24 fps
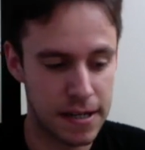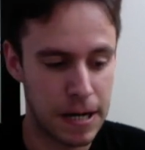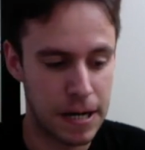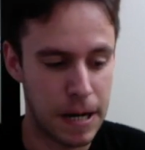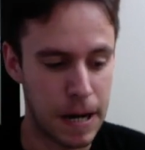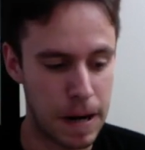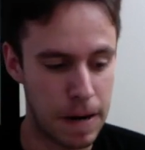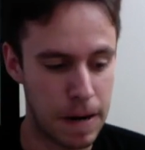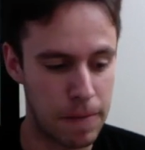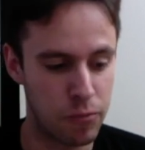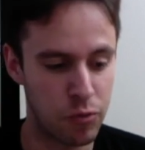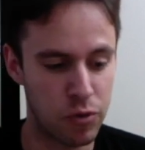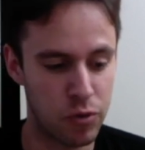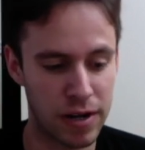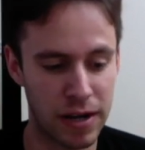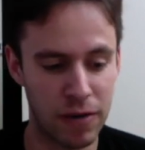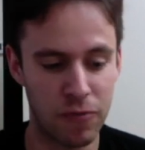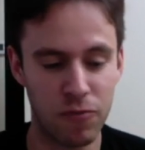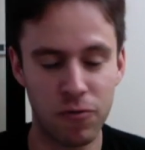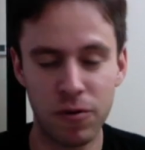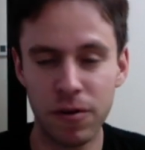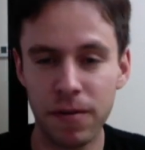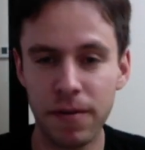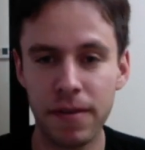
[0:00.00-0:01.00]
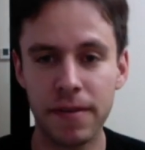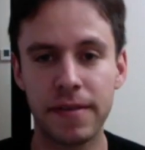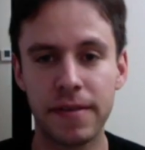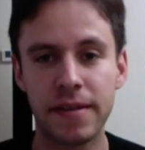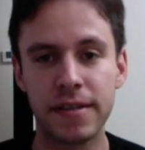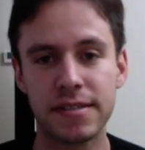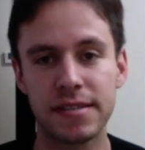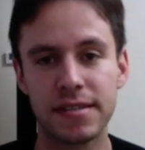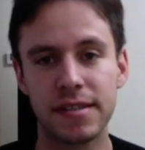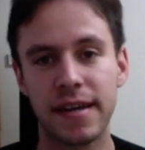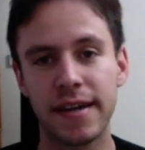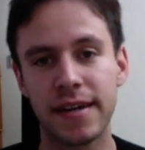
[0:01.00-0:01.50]
What I really
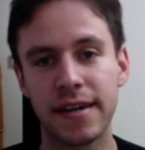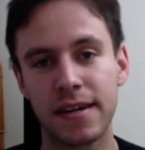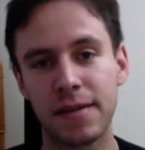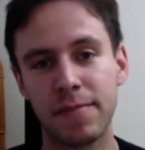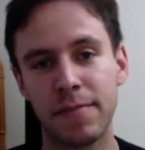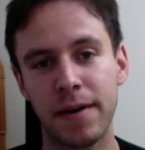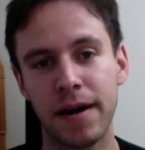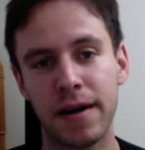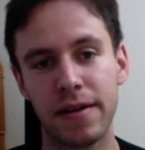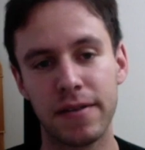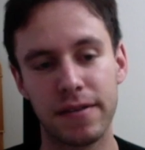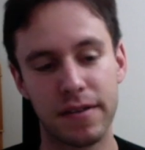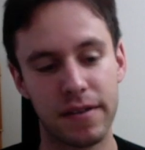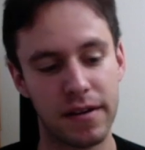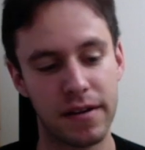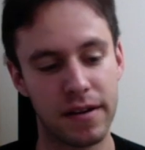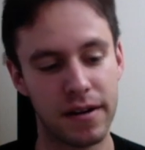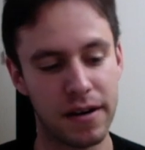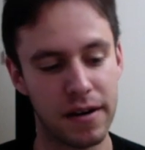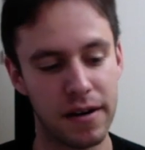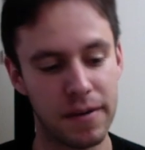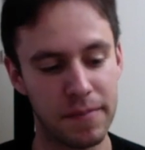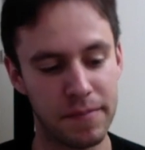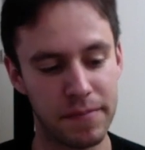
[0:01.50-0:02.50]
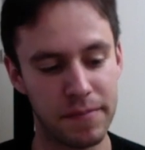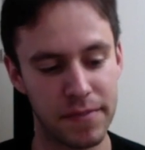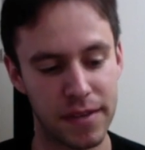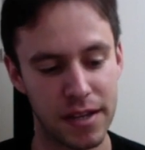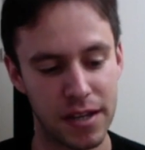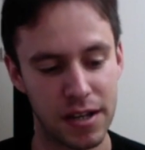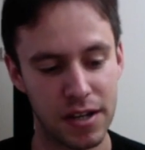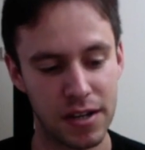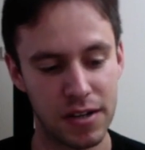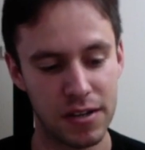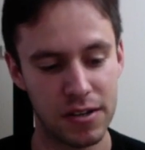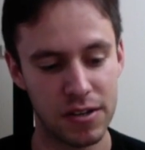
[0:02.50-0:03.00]
dislike about
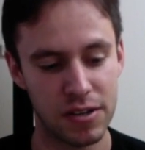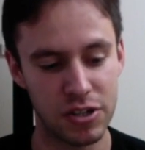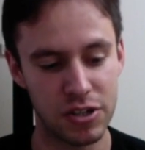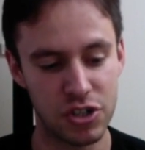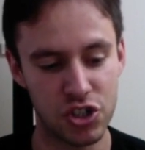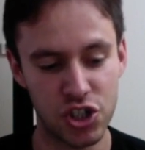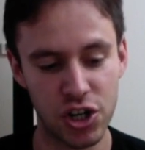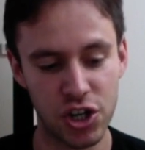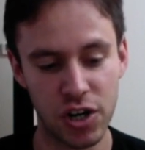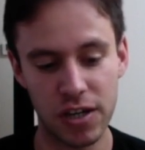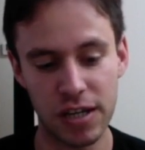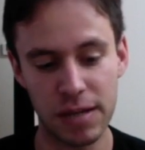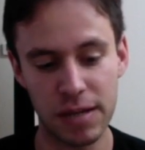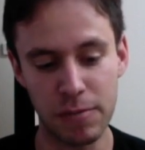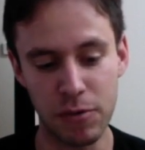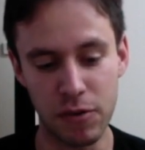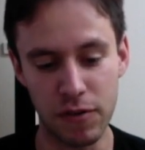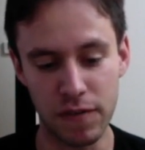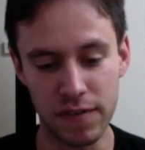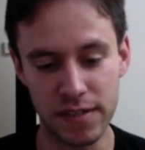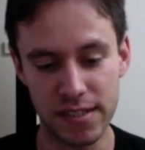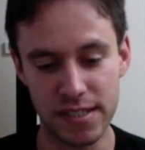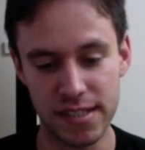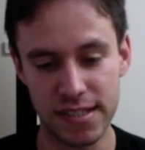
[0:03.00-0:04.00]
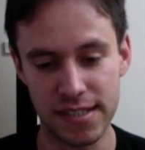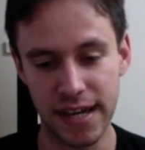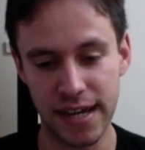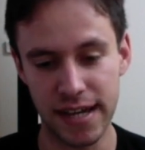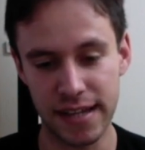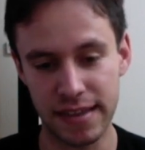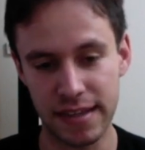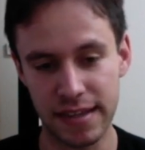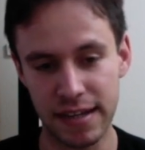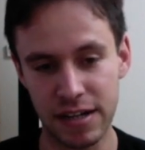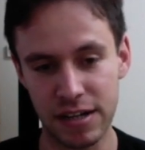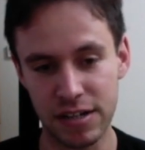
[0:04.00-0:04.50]
the Chucky movies is
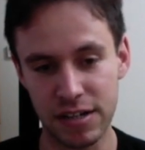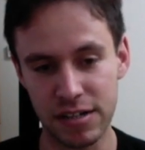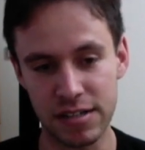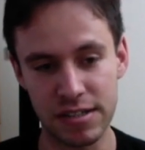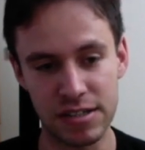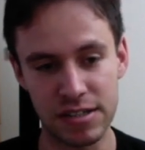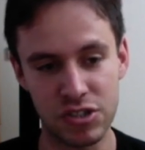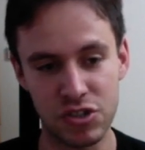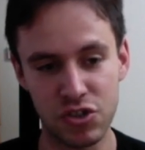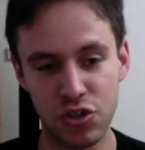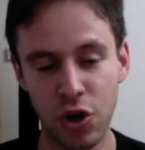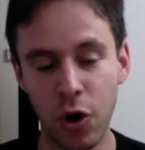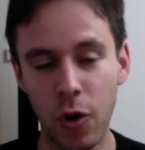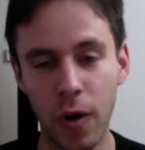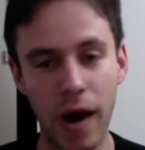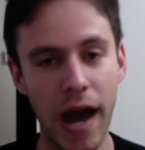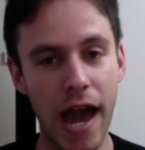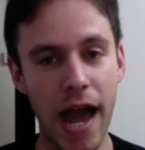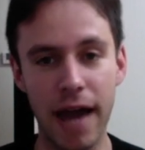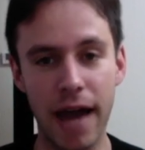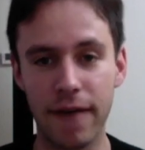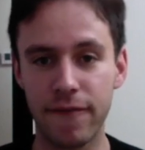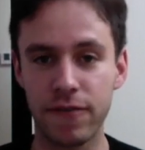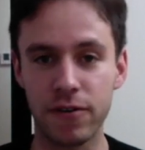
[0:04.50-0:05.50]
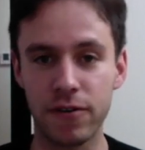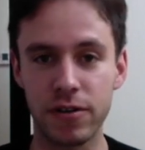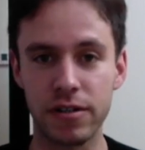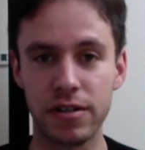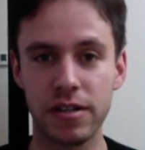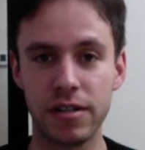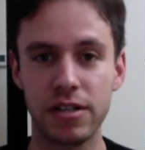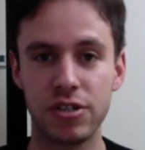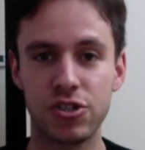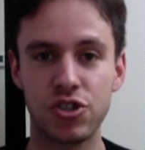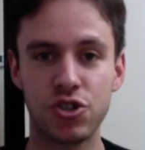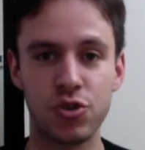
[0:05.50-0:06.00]
that there is no
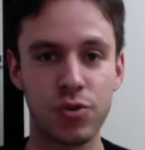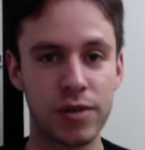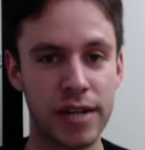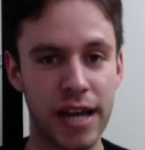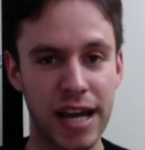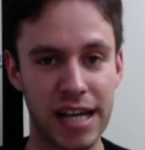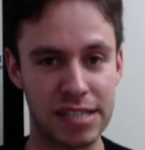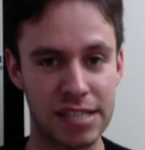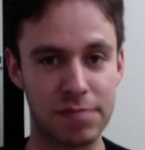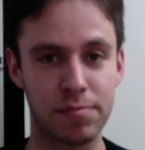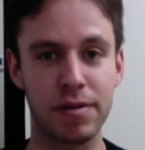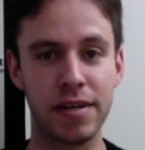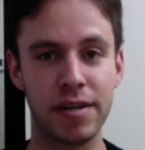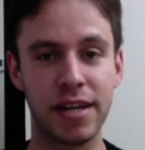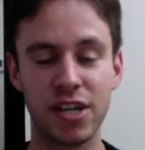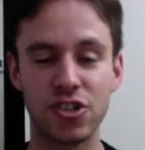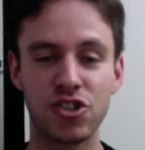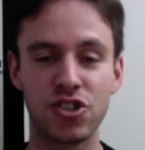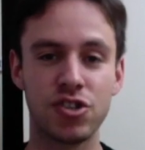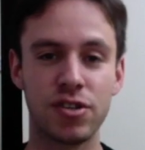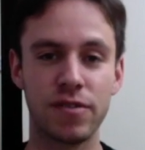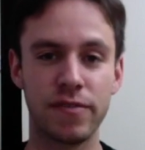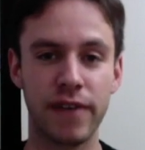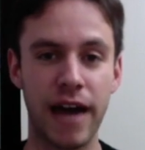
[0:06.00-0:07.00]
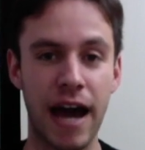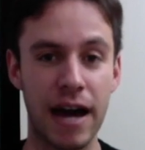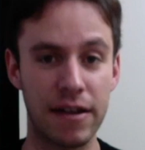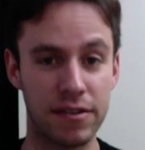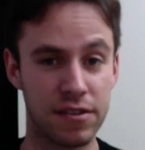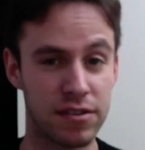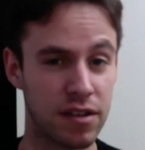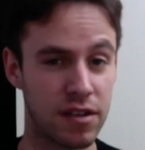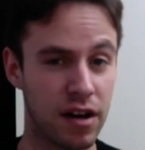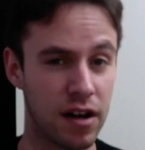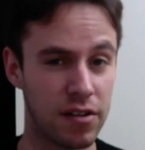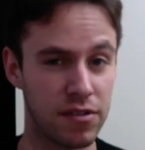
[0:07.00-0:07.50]
effort to an explanation of how
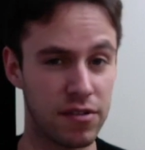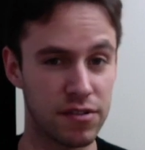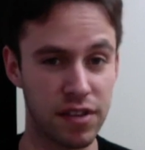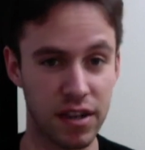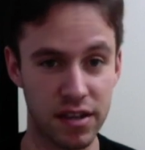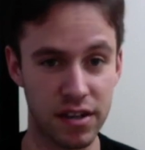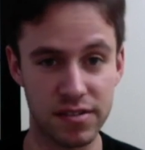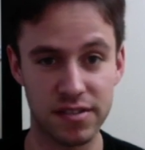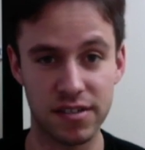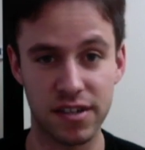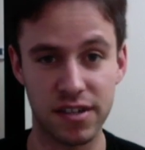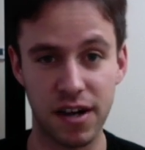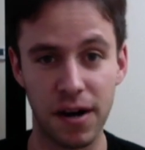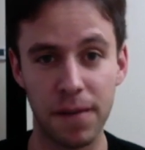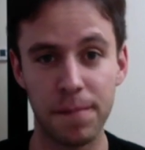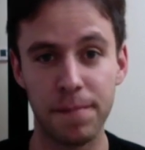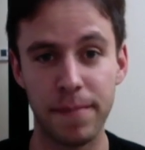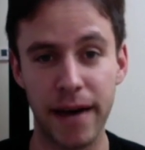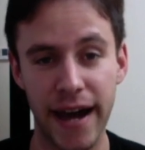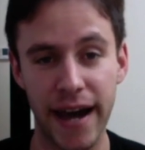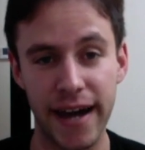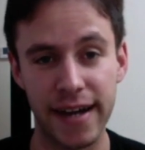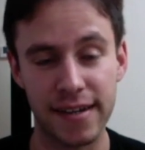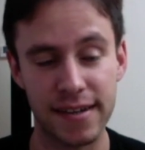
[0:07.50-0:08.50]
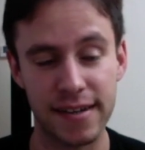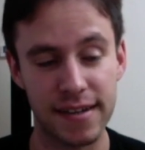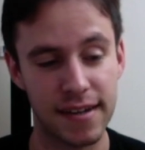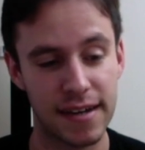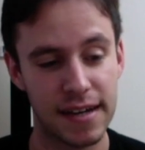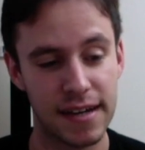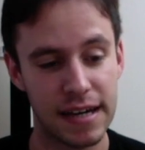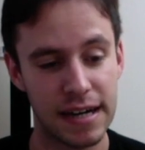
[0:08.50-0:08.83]
the doll does come back.